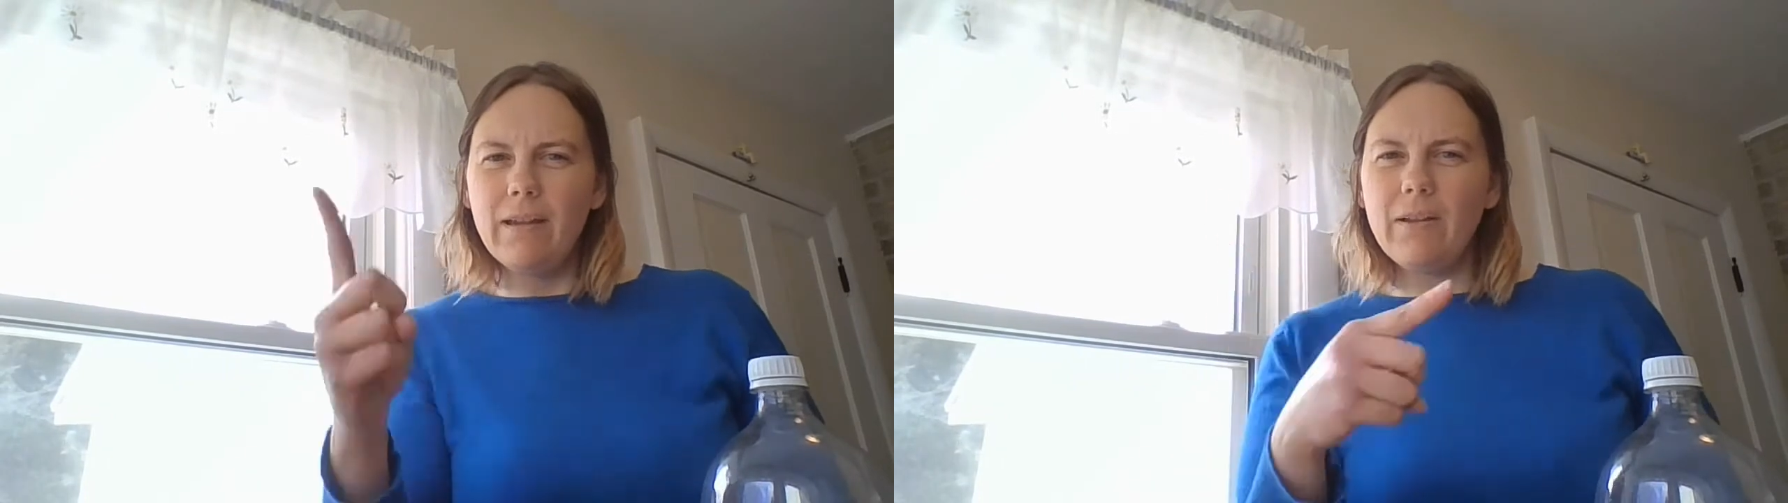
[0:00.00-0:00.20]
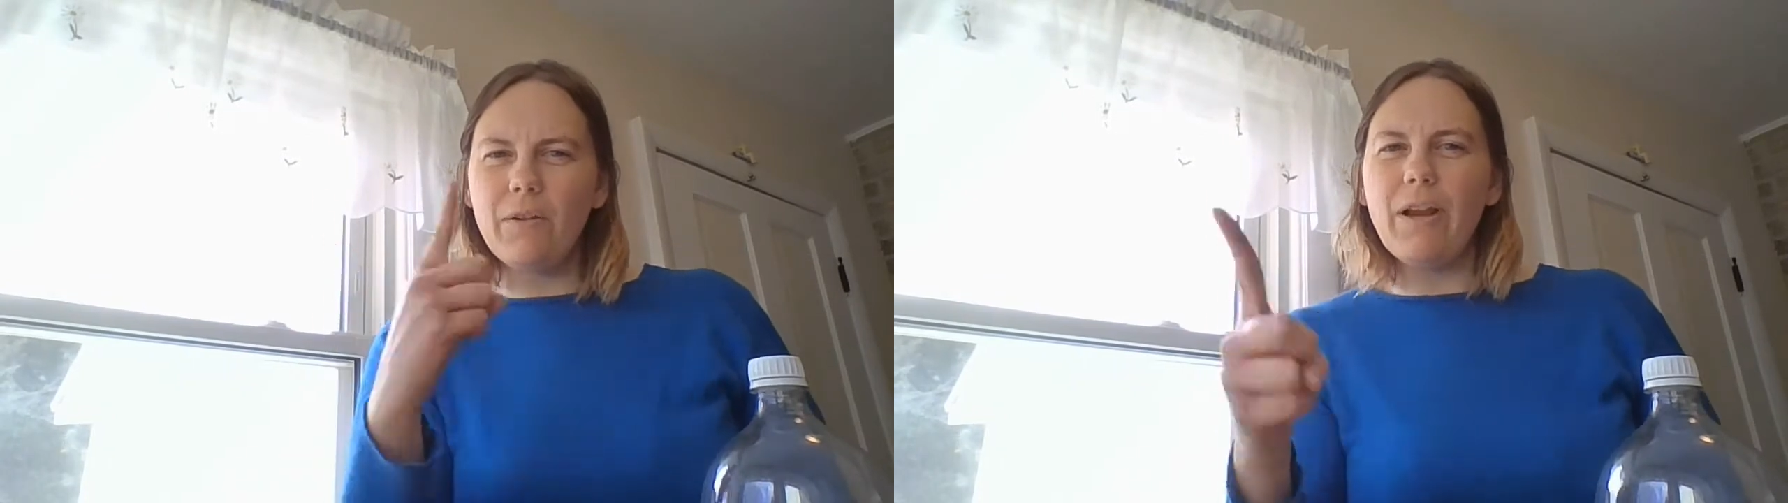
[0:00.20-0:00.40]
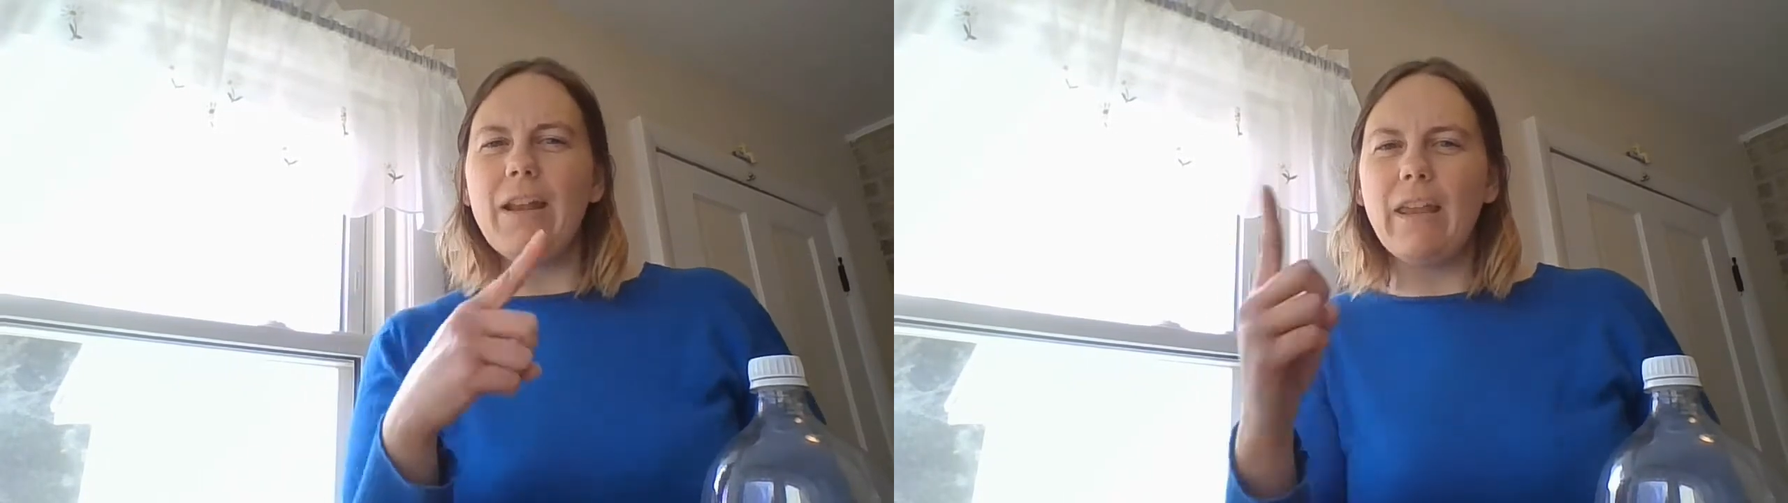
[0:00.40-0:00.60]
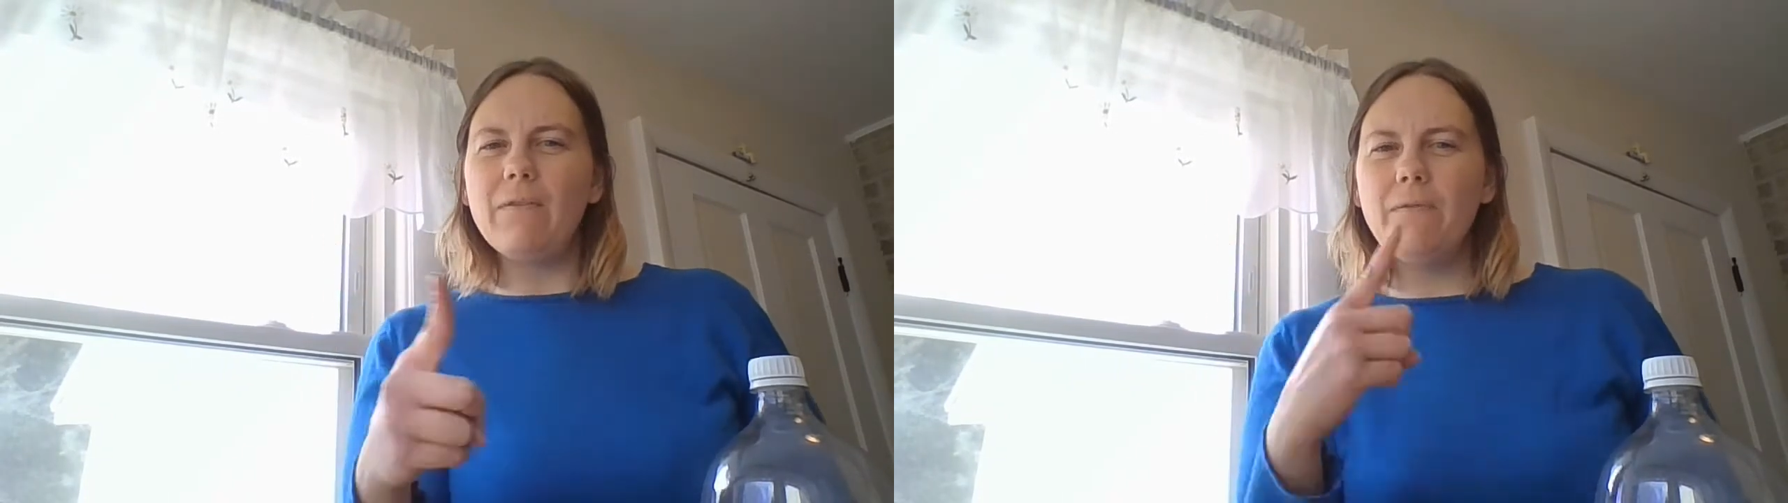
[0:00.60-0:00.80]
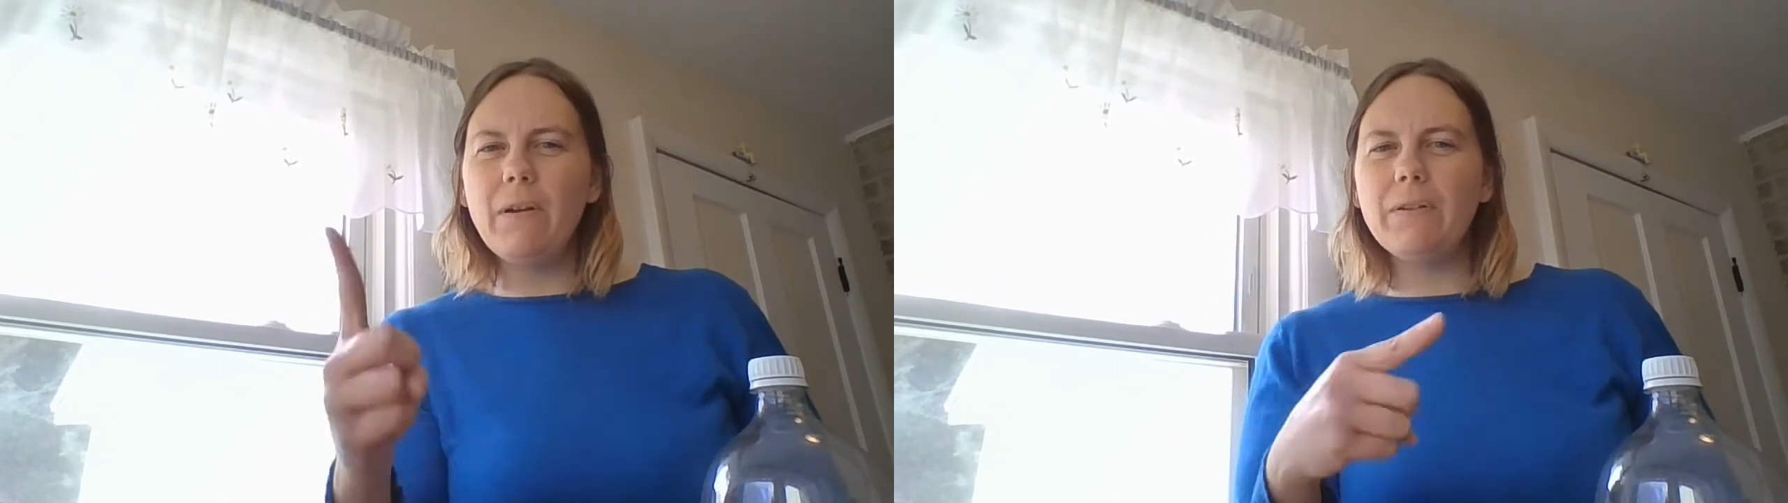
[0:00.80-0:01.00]
and create a
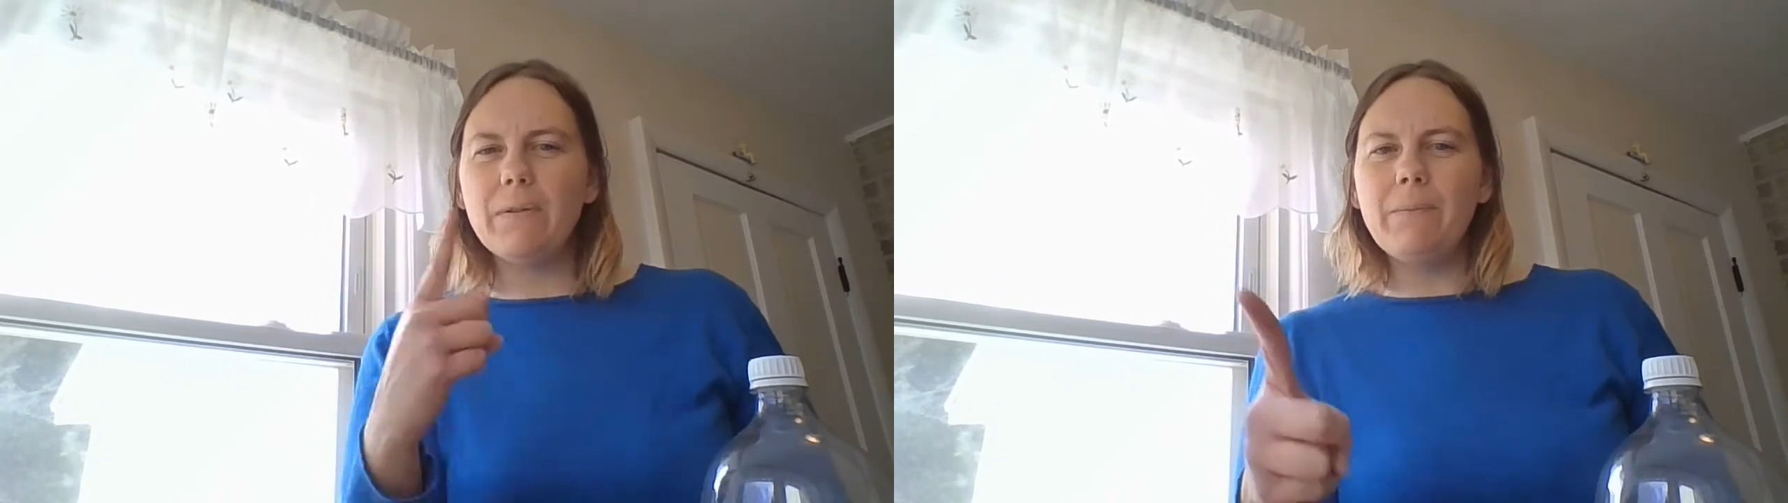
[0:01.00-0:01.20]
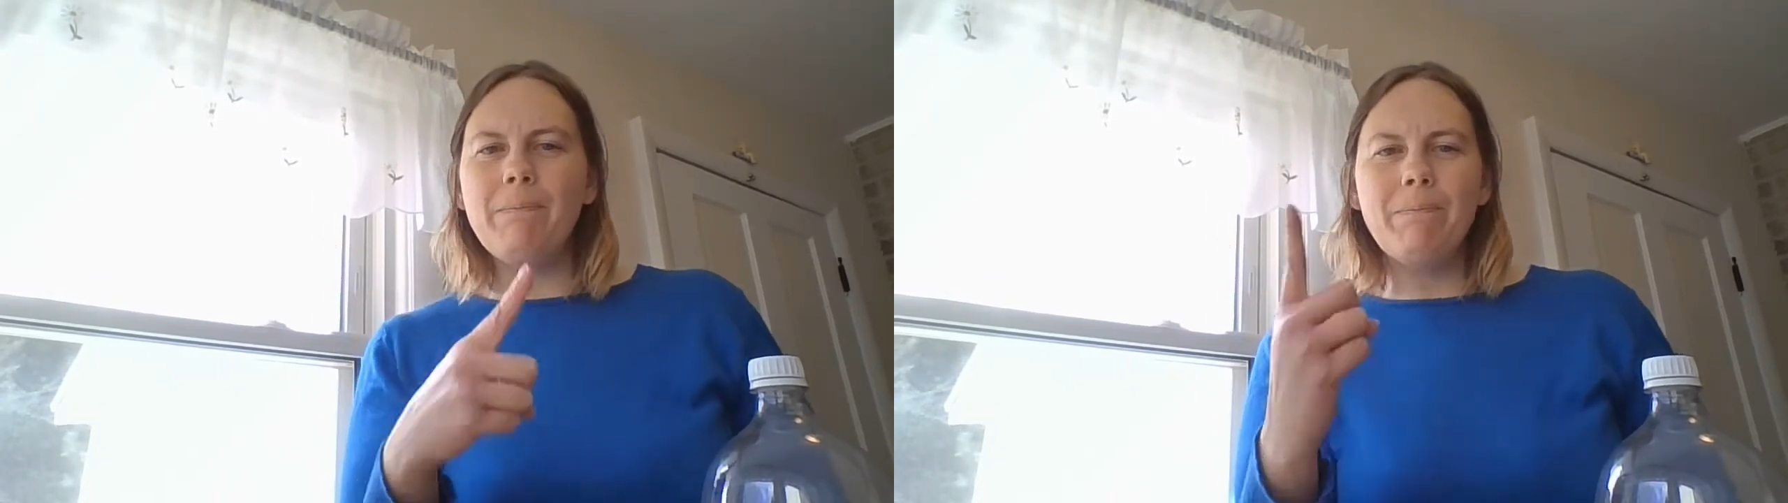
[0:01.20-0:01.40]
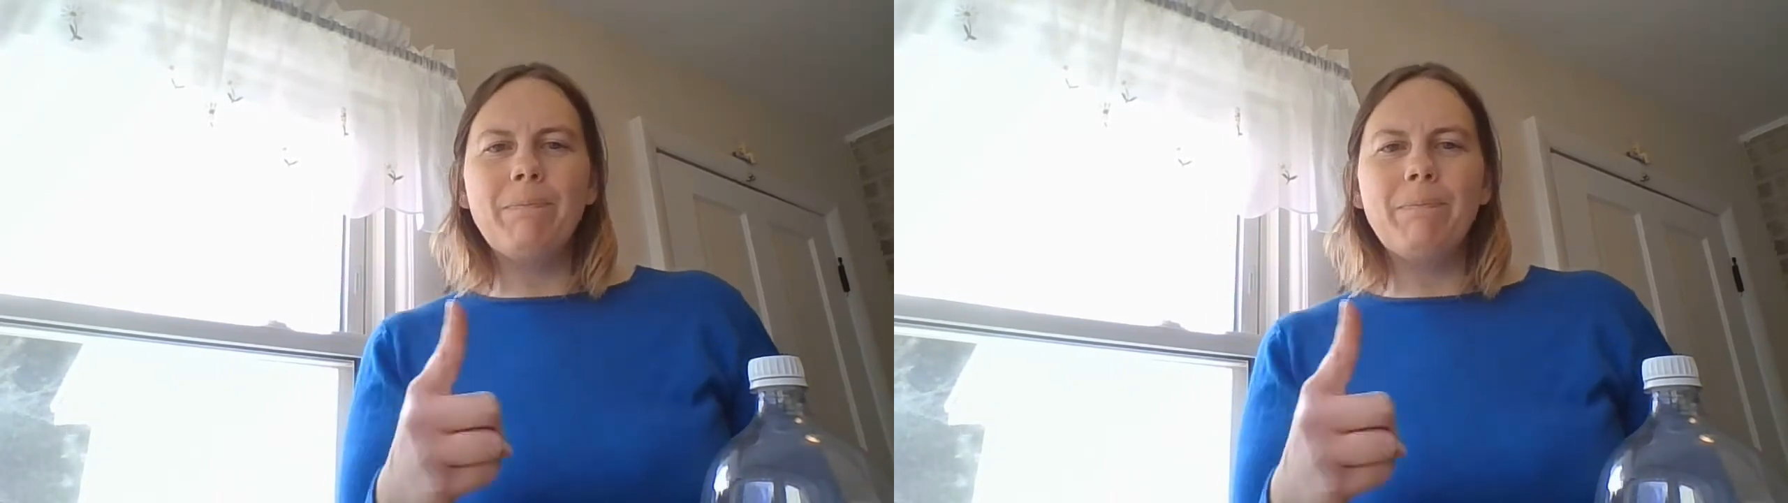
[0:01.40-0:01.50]
funnel.